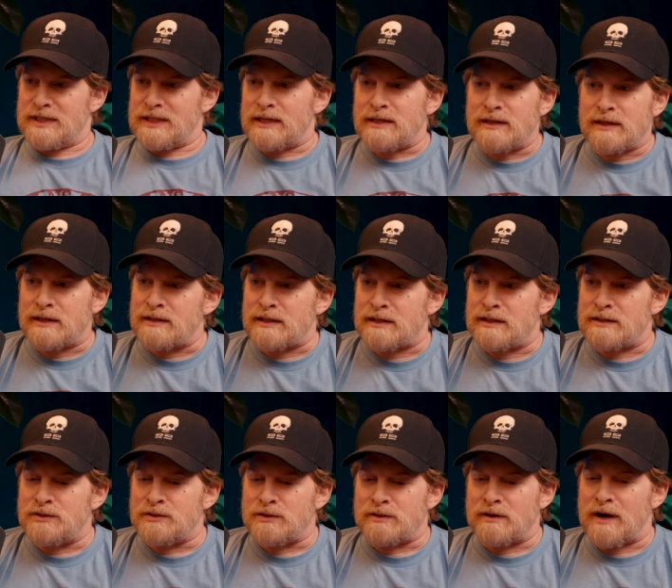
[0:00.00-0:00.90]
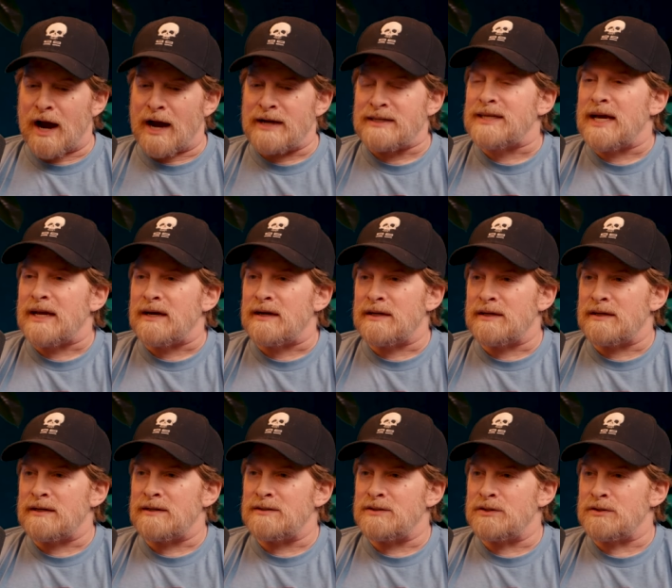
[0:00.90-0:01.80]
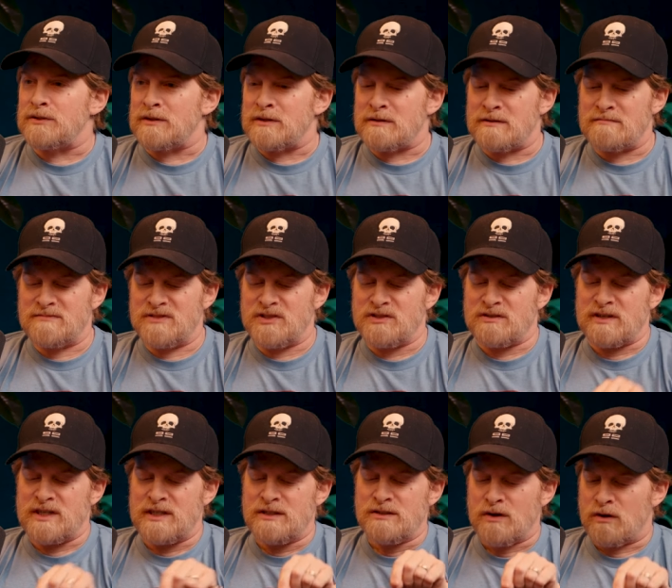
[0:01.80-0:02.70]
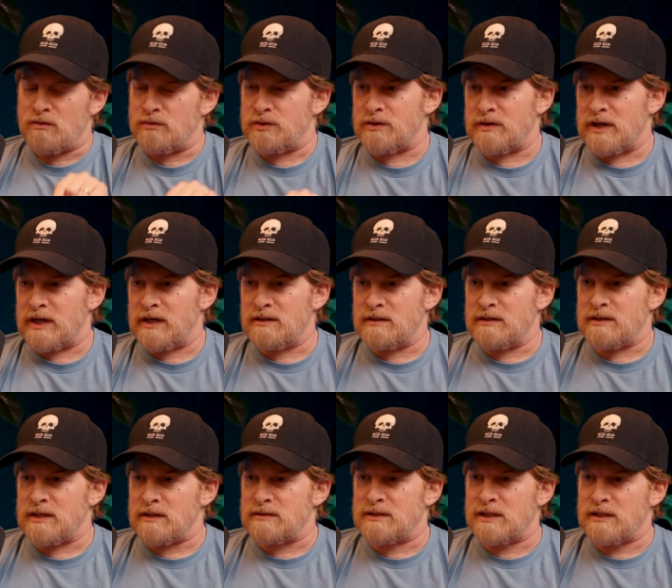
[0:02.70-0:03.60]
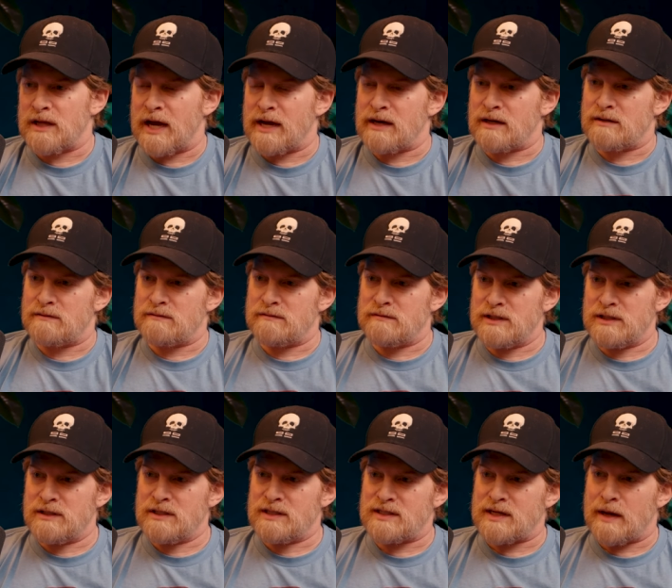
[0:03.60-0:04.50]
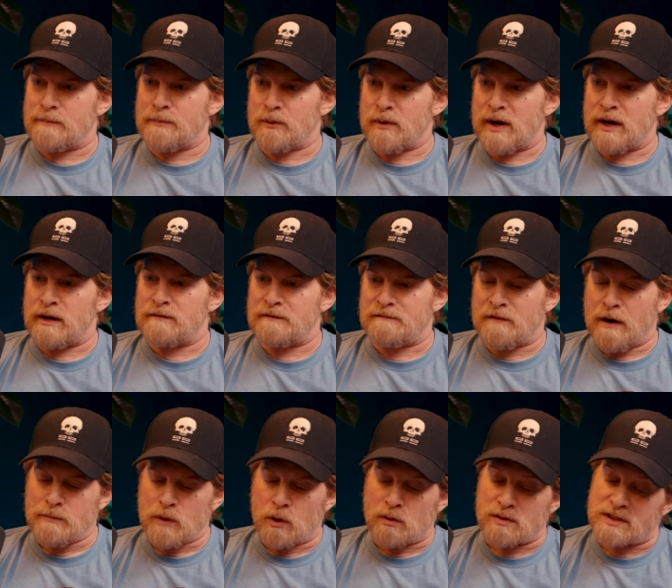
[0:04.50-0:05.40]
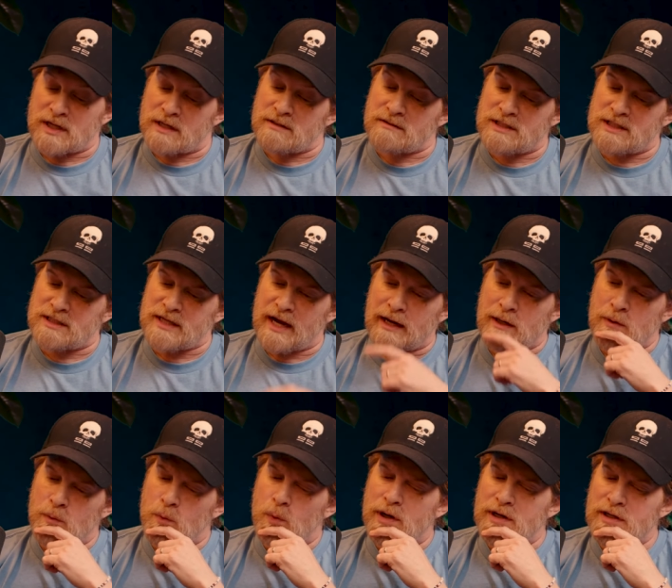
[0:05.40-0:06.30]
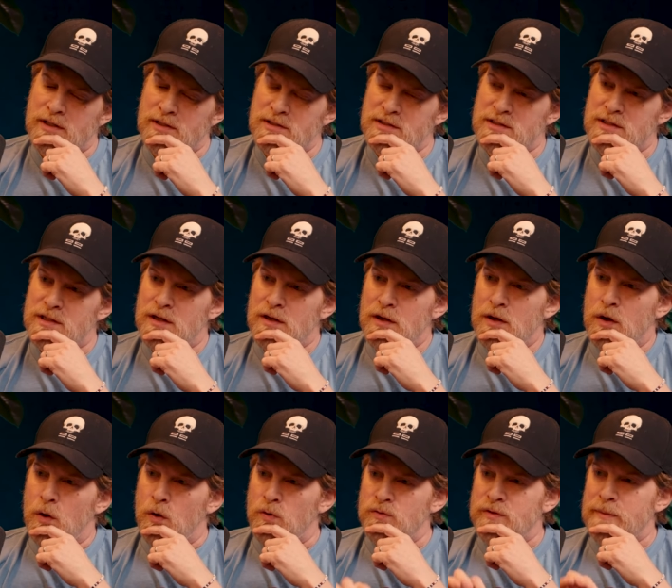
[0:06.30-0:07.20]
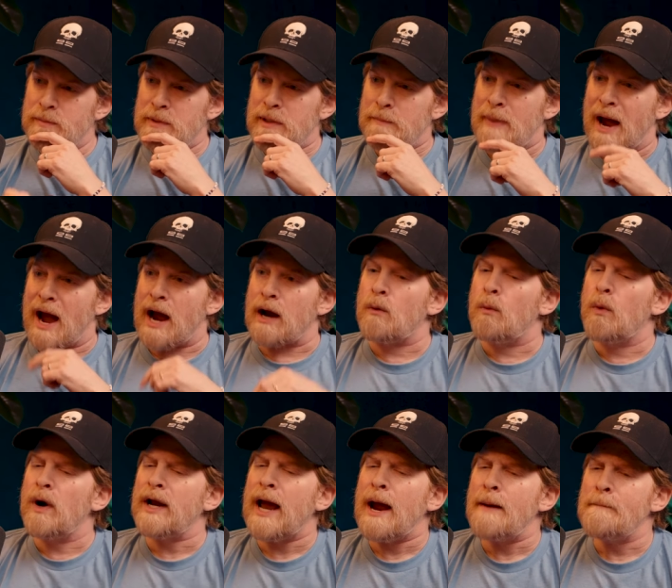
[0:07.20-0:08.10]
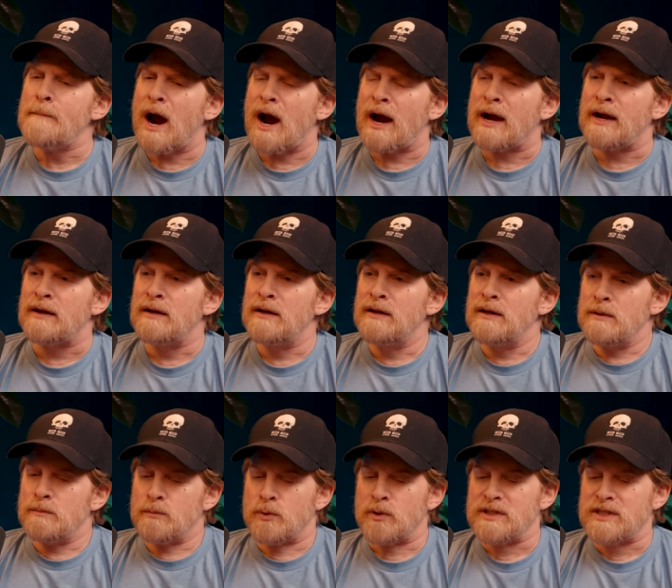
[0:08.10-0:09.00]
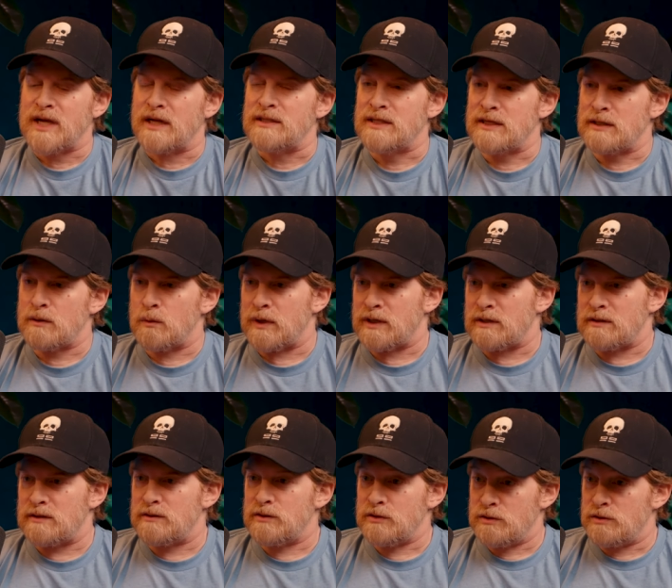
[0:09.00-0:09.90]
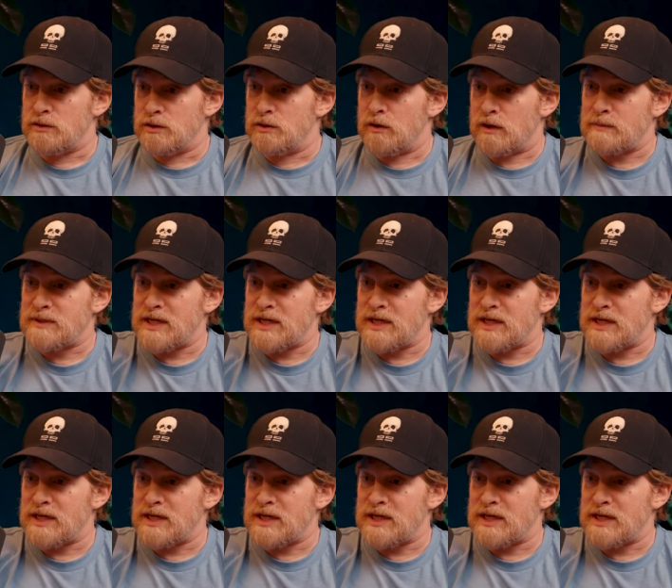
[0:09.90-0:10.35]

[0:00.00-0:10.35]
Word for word: it, it, your identity, your your ego, your id to, to, like really separate from those and say what is holding me back? What am I presenting with? You, you know what